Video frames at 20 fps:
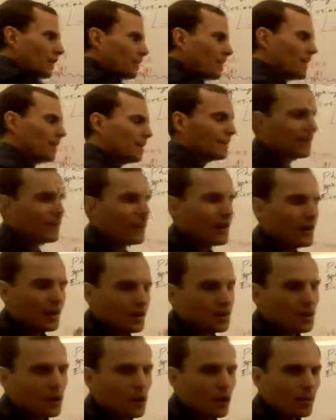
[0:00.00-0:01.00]
thing it makes.
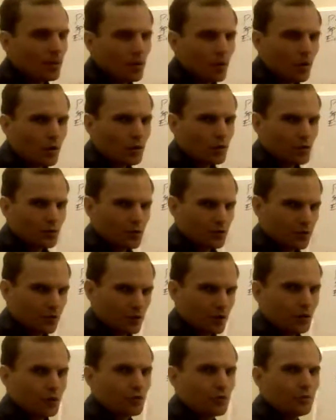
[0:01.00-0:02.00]
There are more than
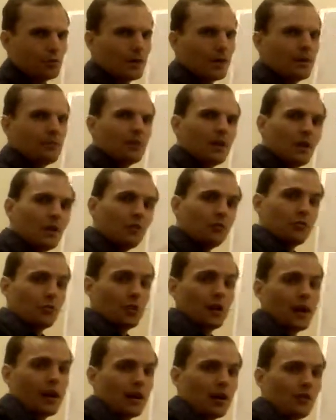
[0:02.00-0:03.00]
just those, but
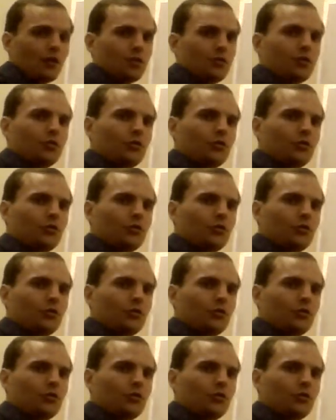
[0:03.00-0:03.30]
for now,